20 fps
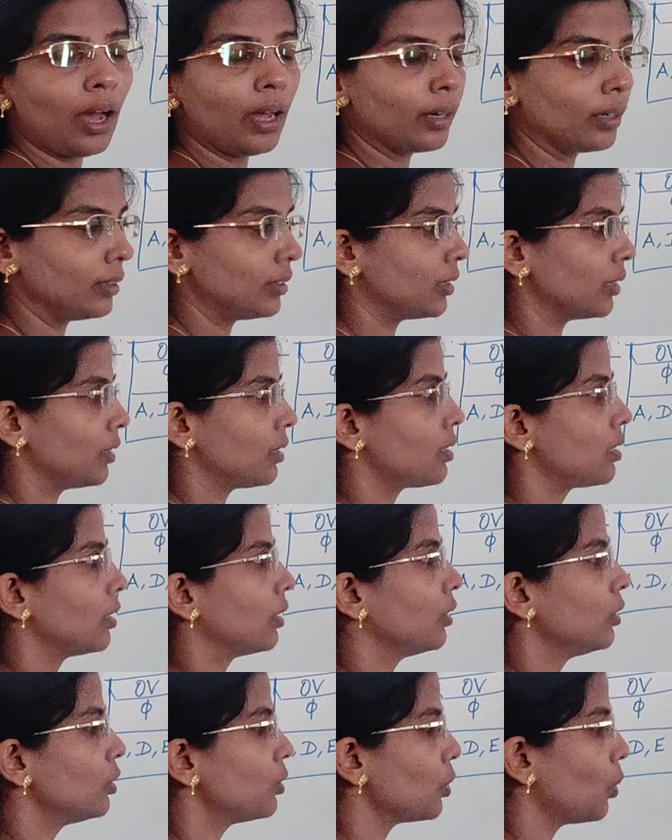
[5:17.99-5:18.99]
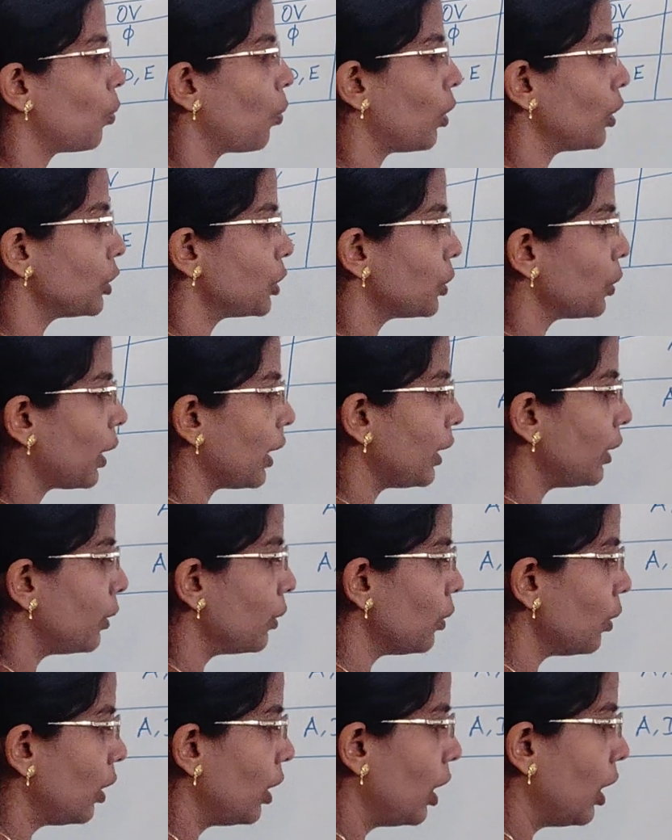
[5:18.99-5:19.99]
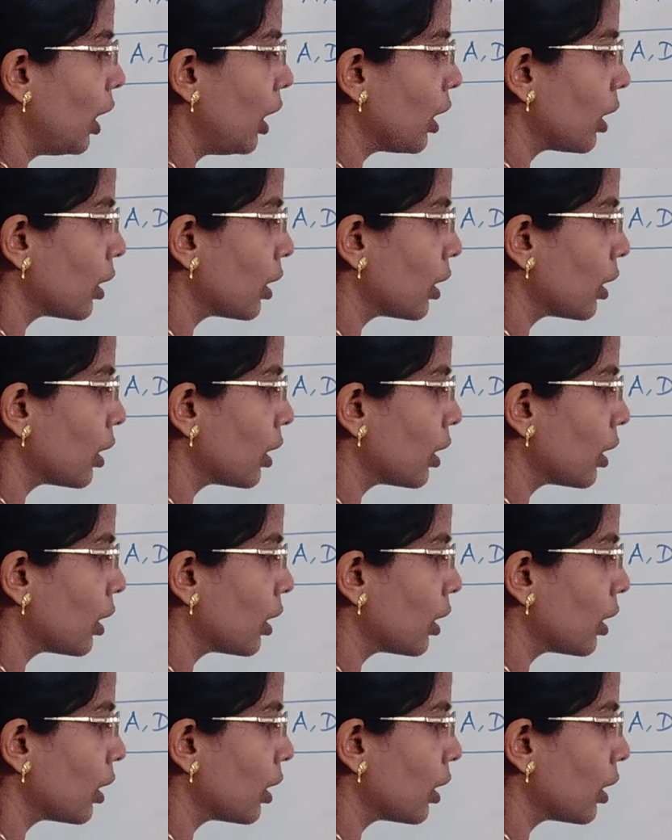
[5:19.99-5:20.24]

RHS. So what should I do?